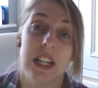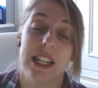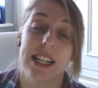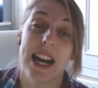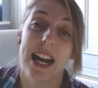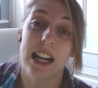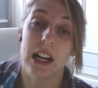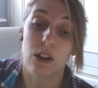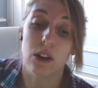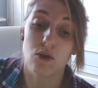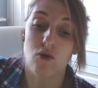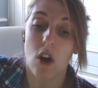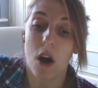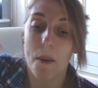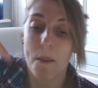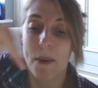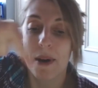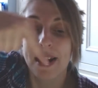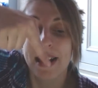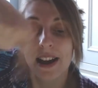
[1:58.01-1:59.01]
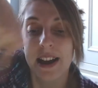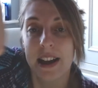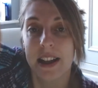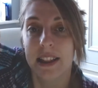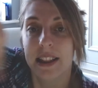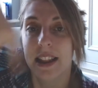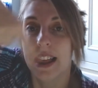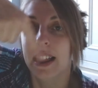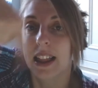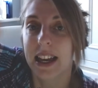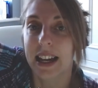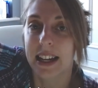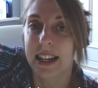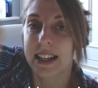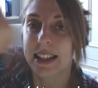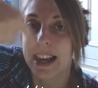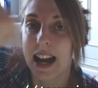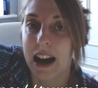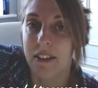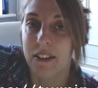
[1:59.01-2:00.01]
Again, I'll drop the
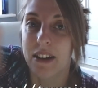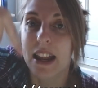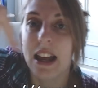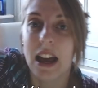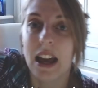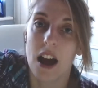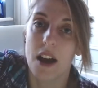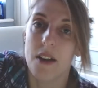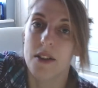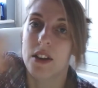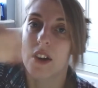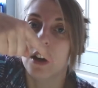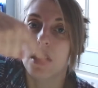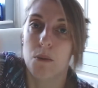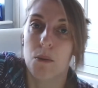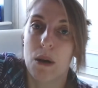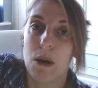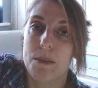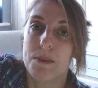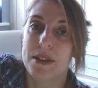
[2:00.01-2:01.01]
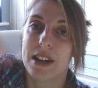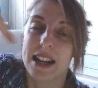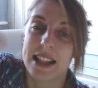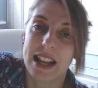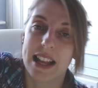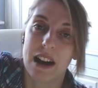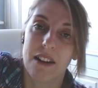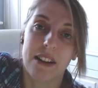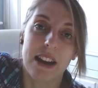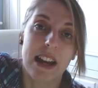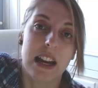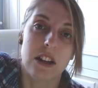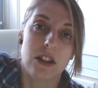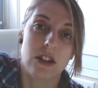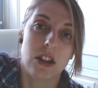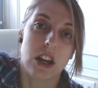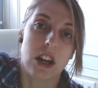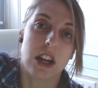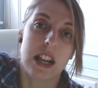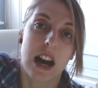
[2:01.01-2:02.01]
link down, the website down here
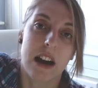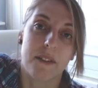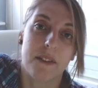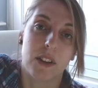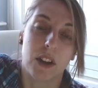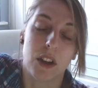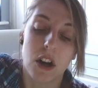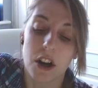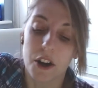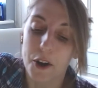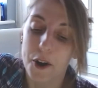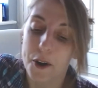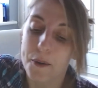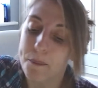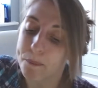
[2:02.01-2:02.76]
so you can have a look.